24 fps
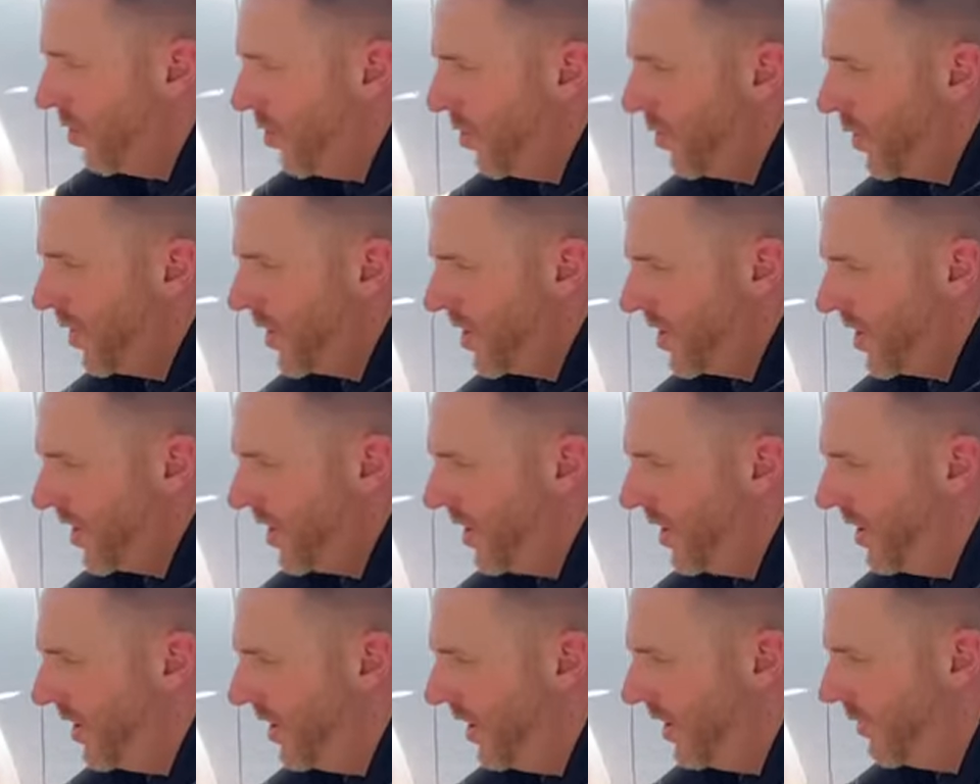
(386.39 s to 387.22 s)
and you can see
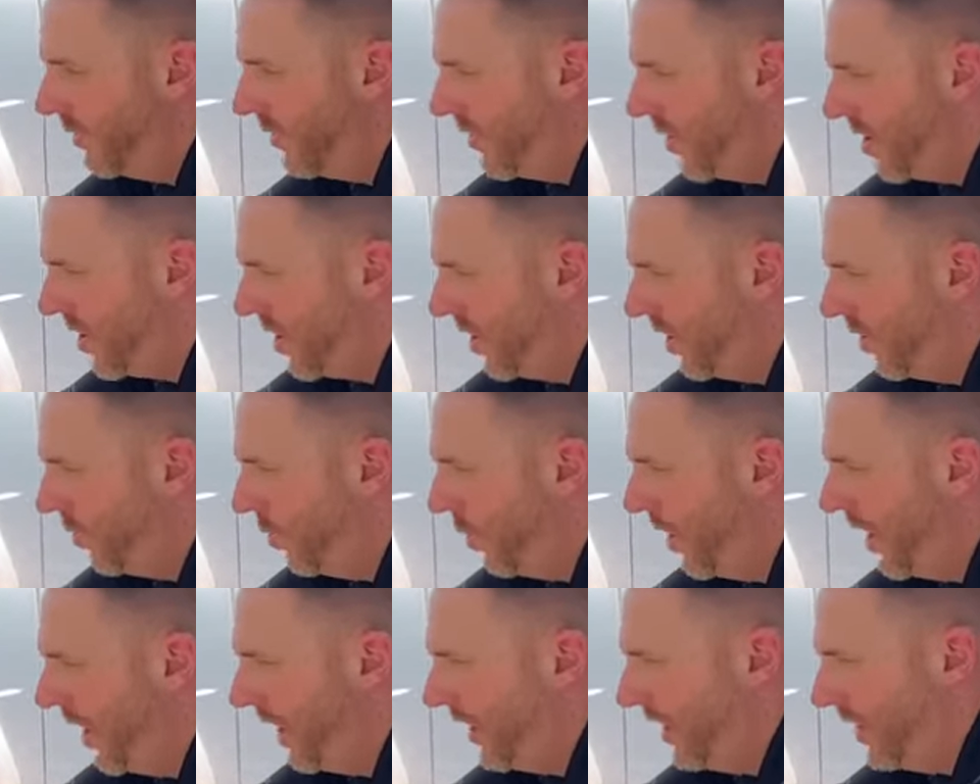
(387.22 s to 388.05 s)
the difference in the
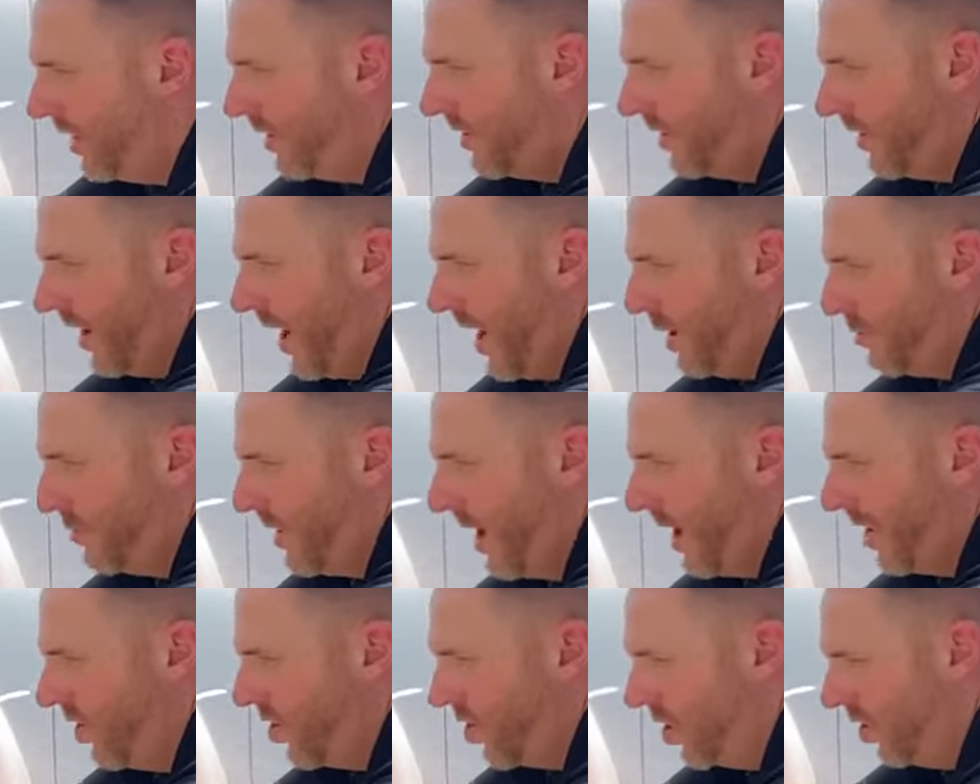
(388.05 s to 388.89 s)
way these side
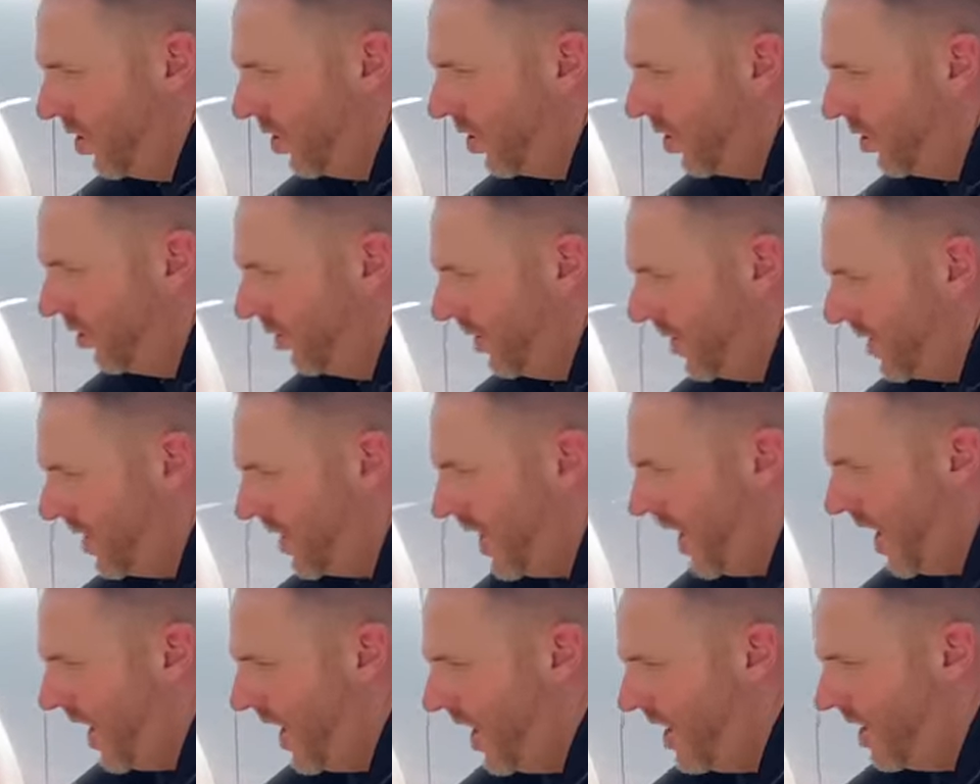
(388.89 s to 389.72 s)
biters look on this
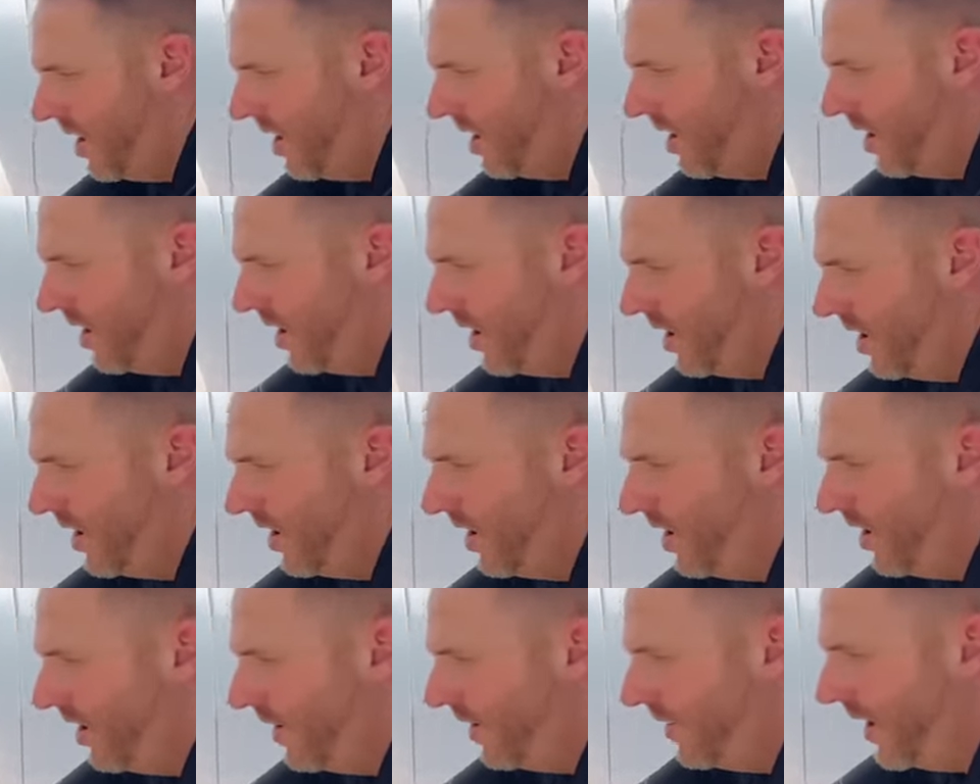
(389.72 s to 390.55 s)
tire.
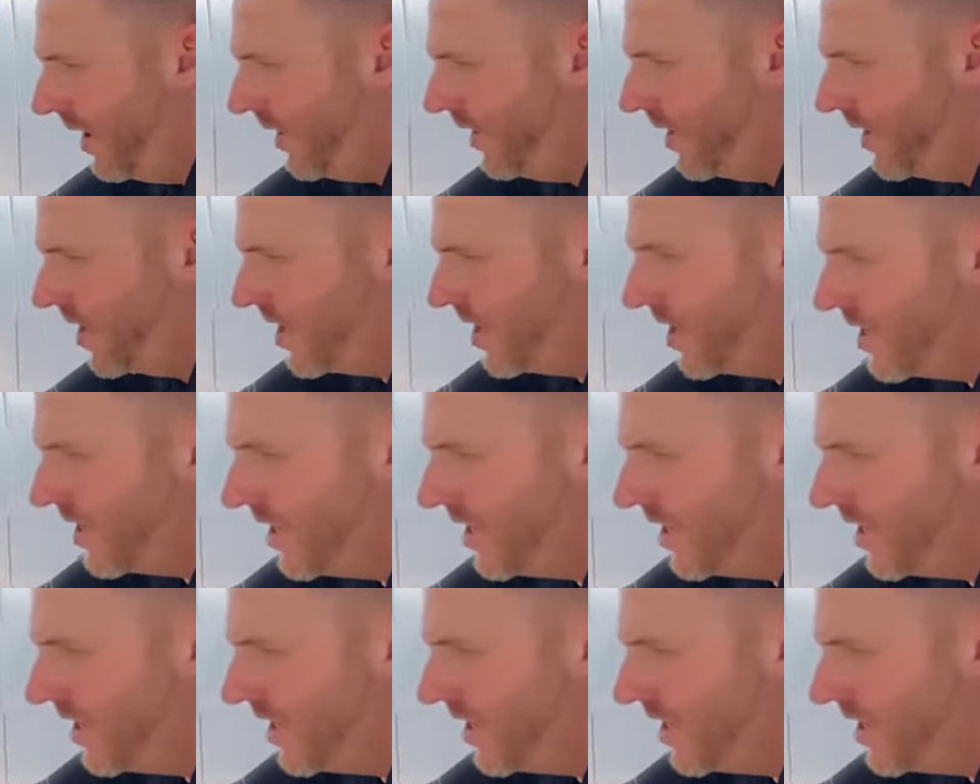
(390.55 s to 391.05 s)
Now this is